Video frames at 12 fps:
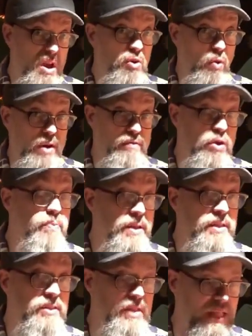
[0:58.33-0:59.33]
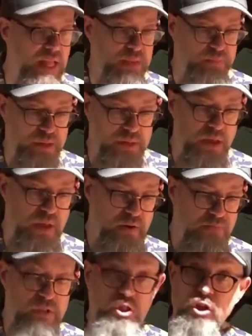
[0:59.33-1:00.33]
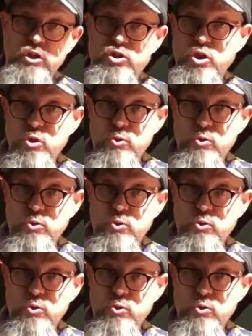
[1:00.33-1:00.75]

quite a few pieces I liked, but for sure two